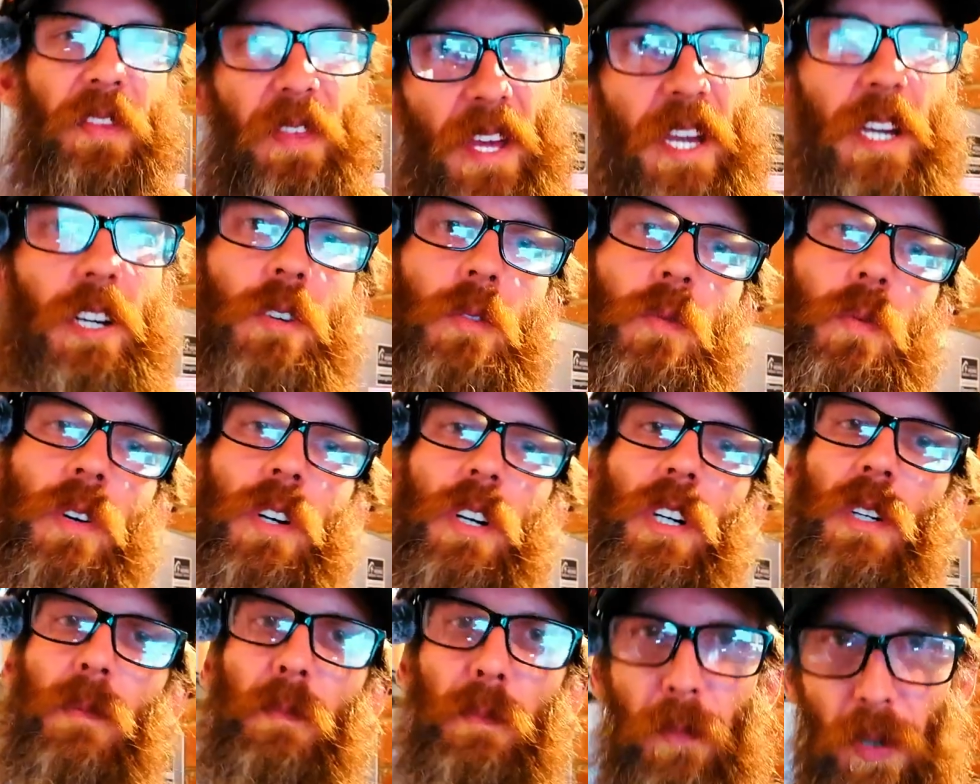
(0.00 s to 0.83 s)
think
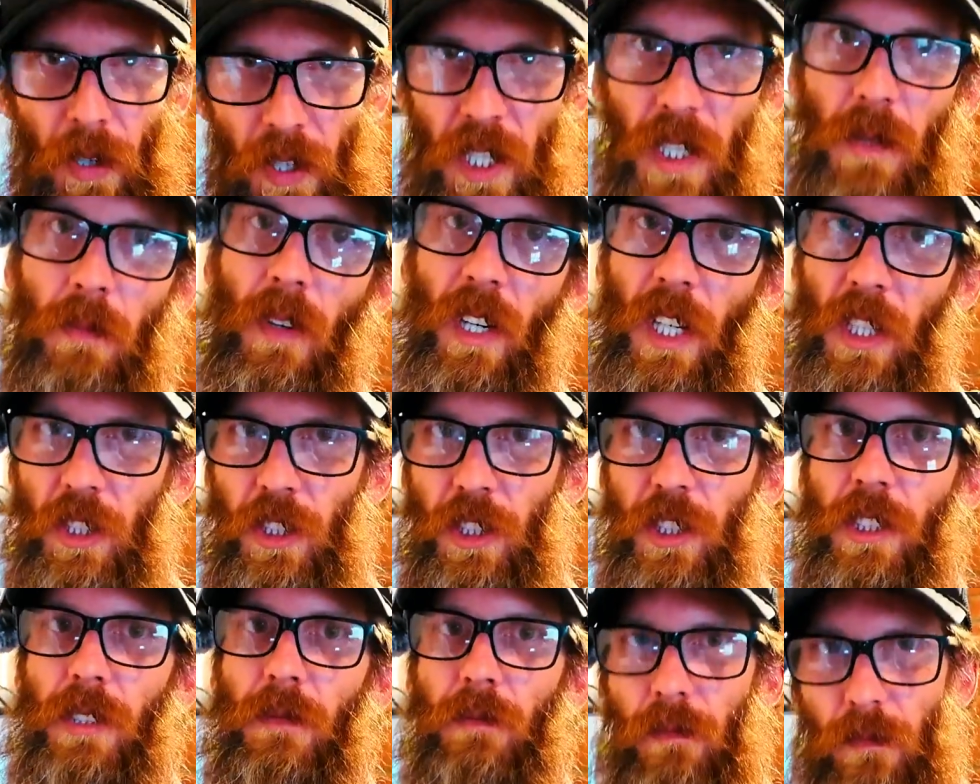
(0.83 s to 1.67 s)
we're pretty
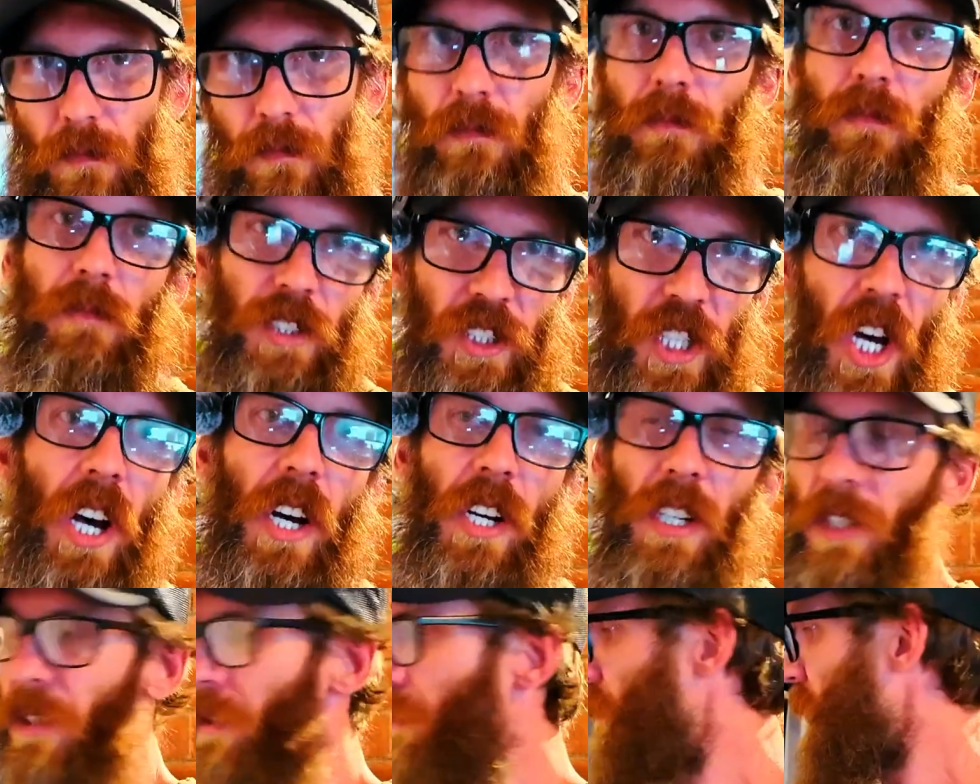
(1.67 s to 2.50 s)
much
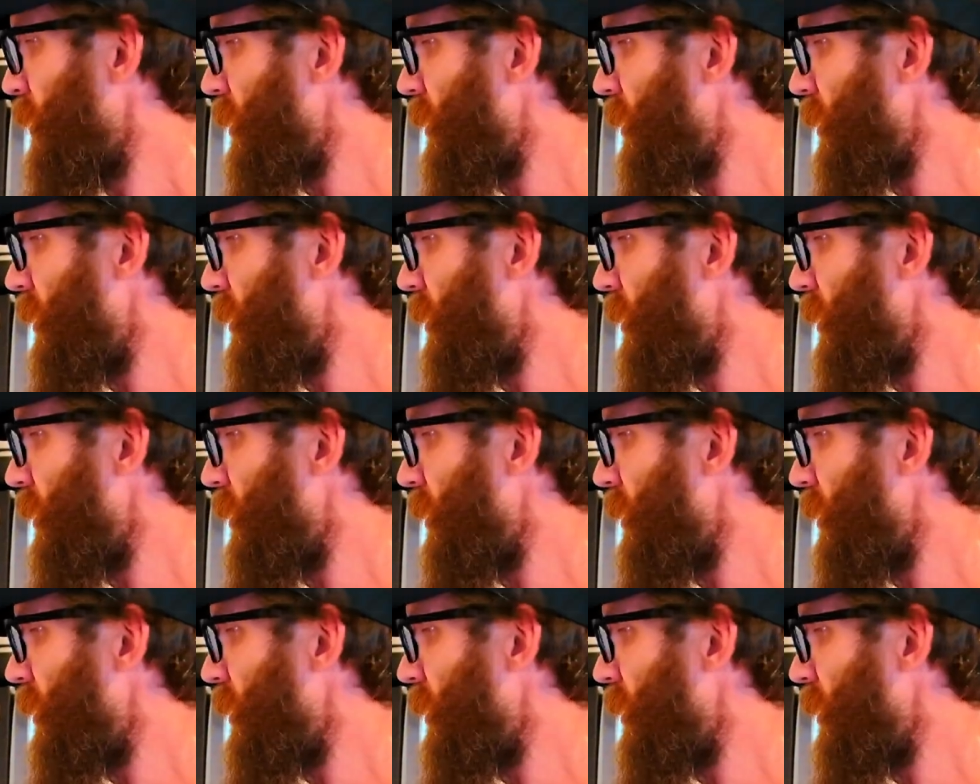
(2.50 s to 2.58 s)
done.